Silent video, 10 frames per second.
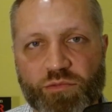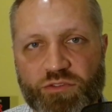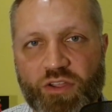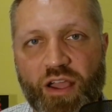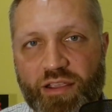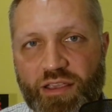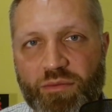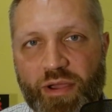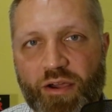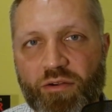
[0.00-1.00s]
was talking
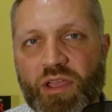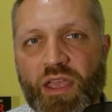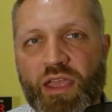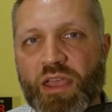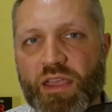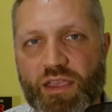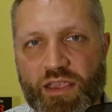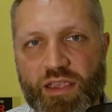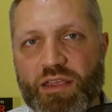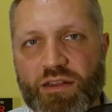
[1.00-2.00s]
about,
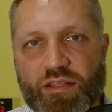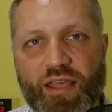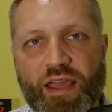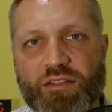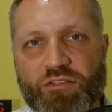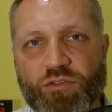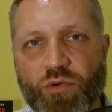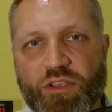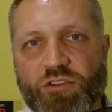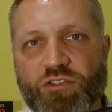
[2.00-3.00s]
in that it's
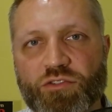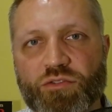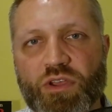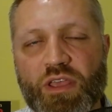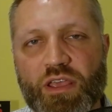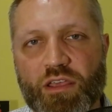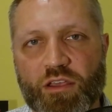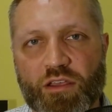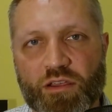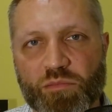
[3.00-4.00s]
going to
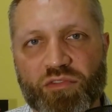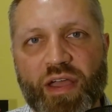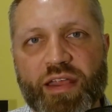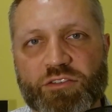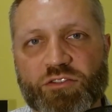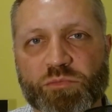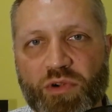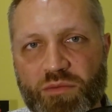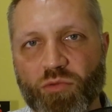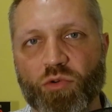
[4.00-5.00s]
provide a
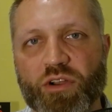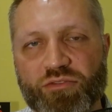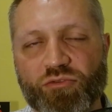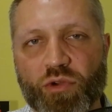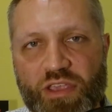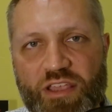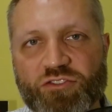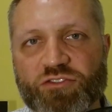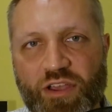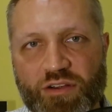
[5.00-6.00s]
springboard for
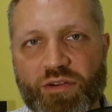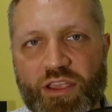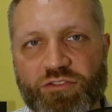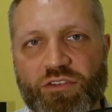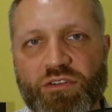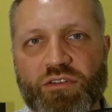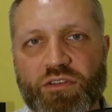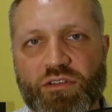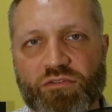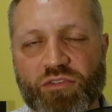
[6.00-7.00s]
each generation
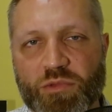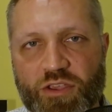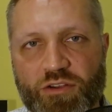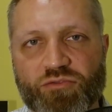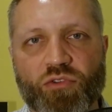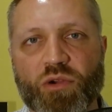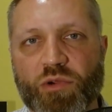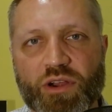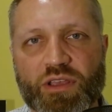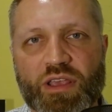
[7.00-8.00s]
from here
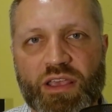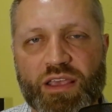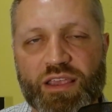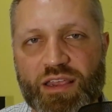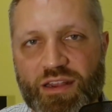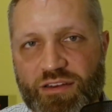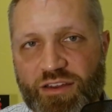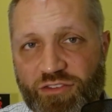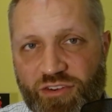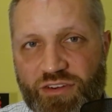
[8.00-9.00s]
forward. In
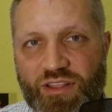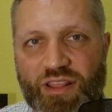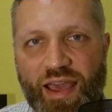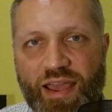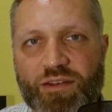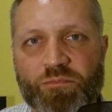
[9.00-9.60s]
addition to that,